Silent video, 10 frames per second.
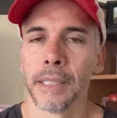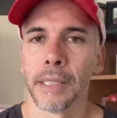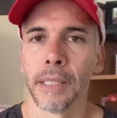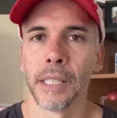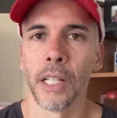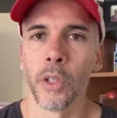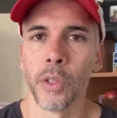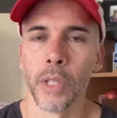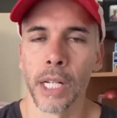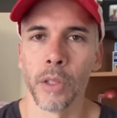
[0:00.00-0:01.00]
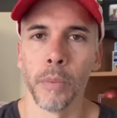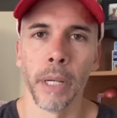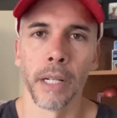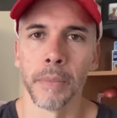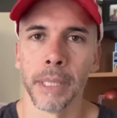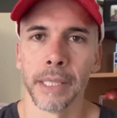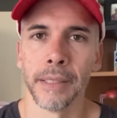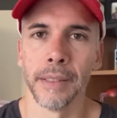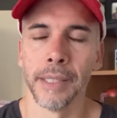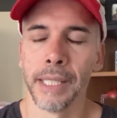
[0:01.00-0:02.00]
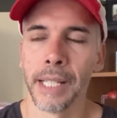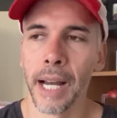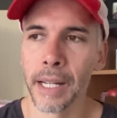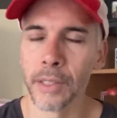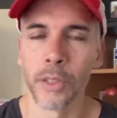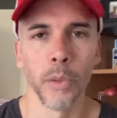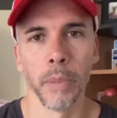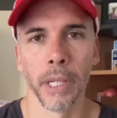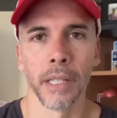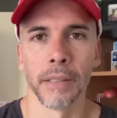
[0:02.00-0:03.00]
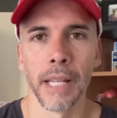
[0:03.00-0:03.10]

Cancelo, you gotta do better, man. You gotta do better.